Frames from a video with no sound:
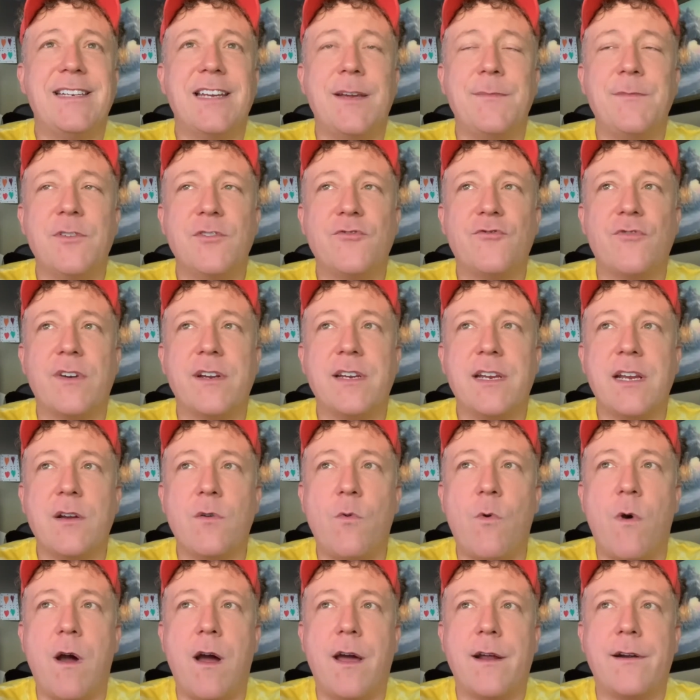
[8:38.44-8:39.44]
you're drinking
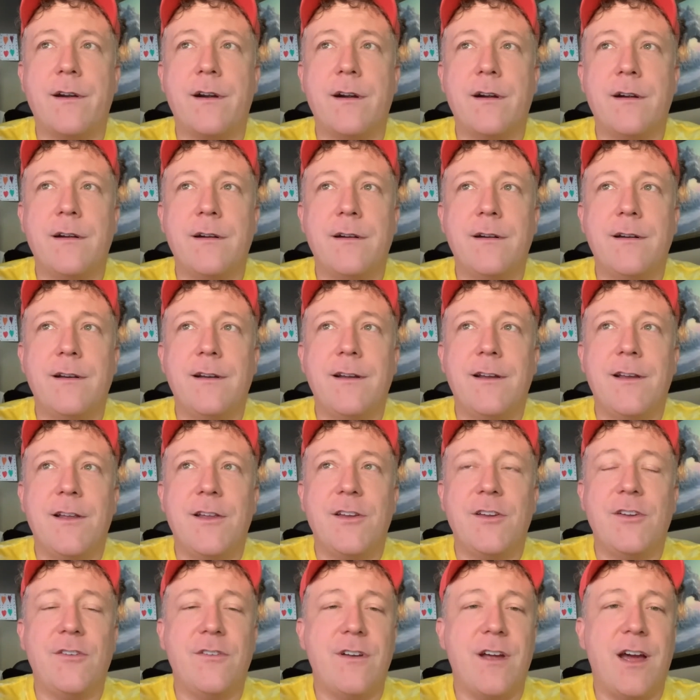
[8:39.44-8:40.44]
water,
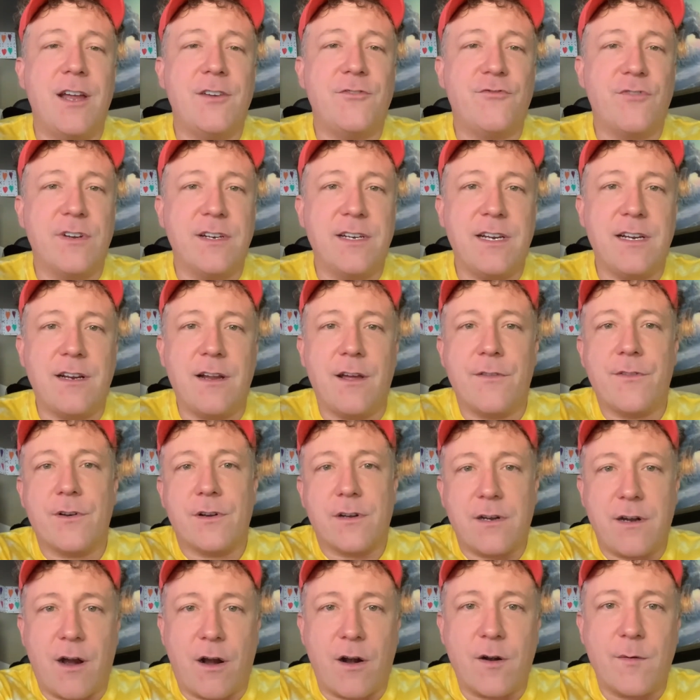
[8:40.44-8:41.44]
you're not drinking other
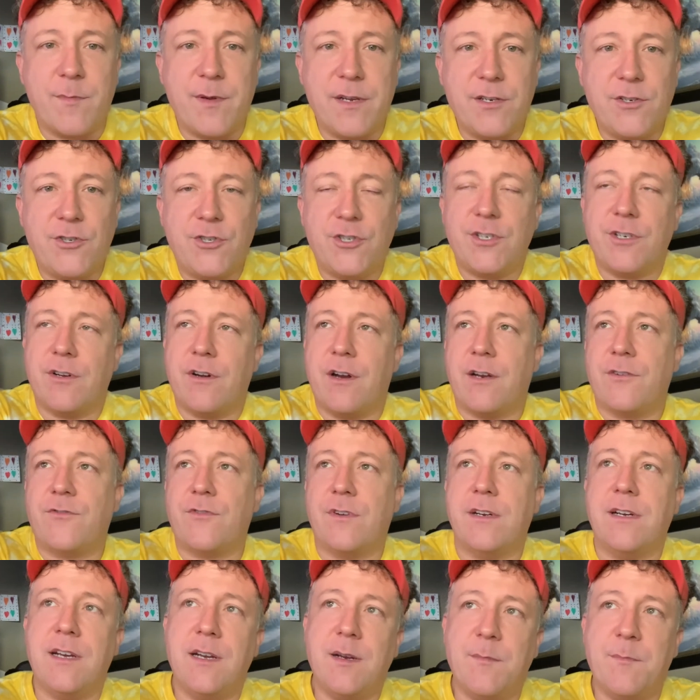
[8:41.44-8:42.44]
garbage. You're not
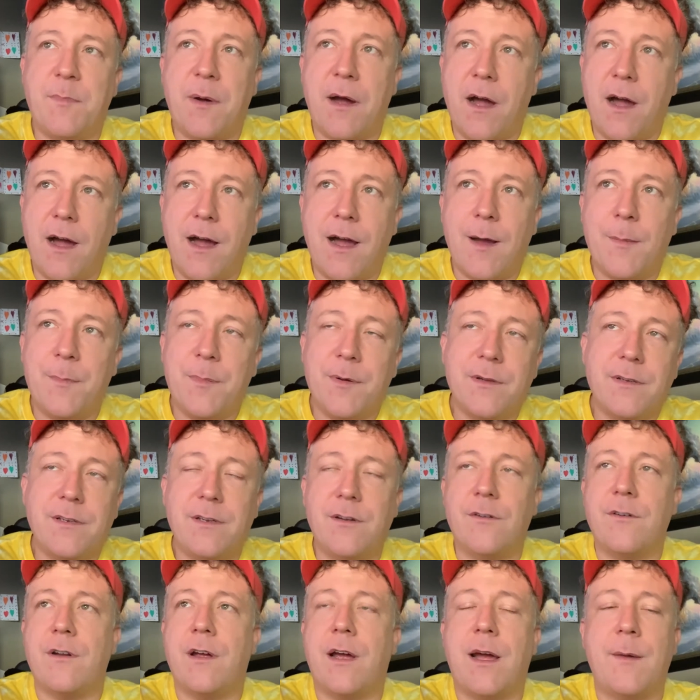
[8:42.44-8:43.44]
drinking pop.
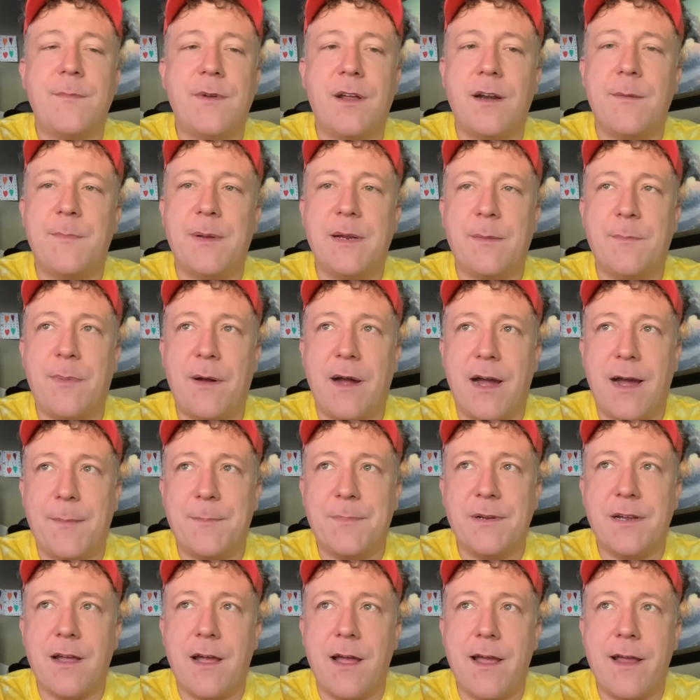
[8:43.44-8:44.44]
I'm not a big
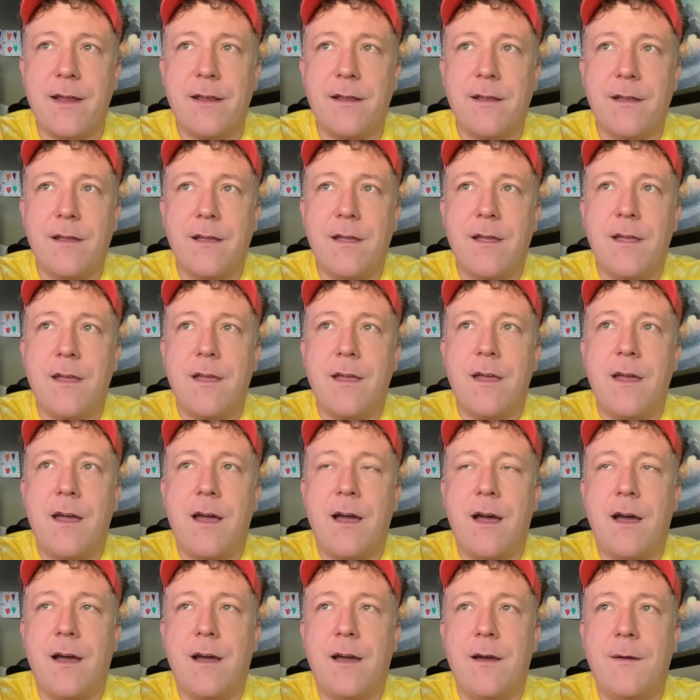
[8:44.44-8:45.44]
pop guy.
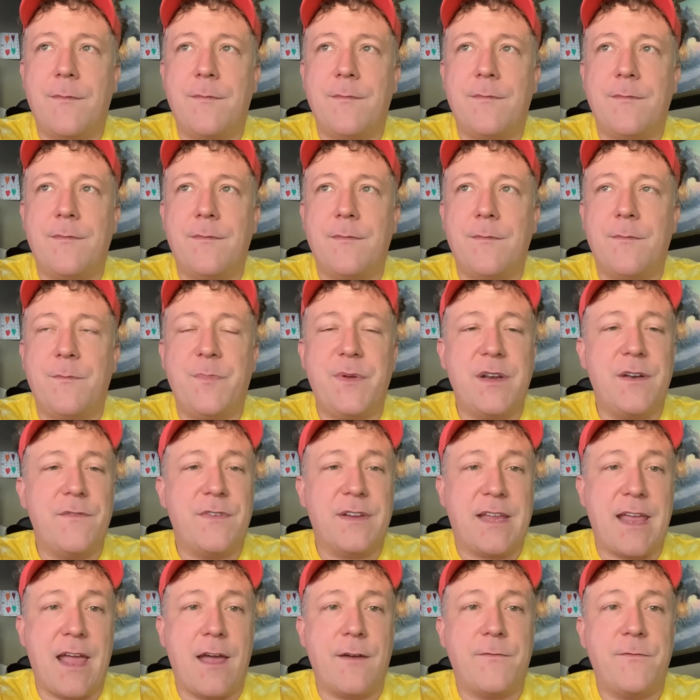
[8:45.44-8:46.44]
Bit of
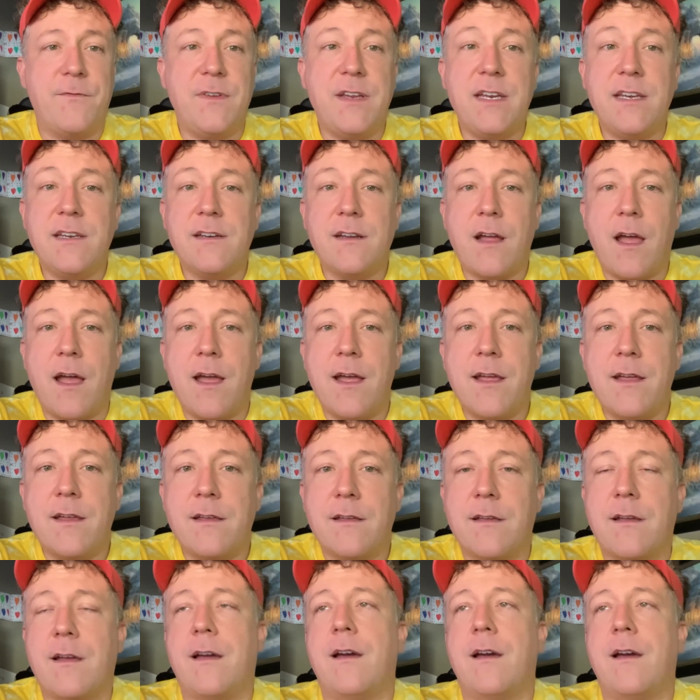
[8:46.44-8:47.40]
a caffeine guy.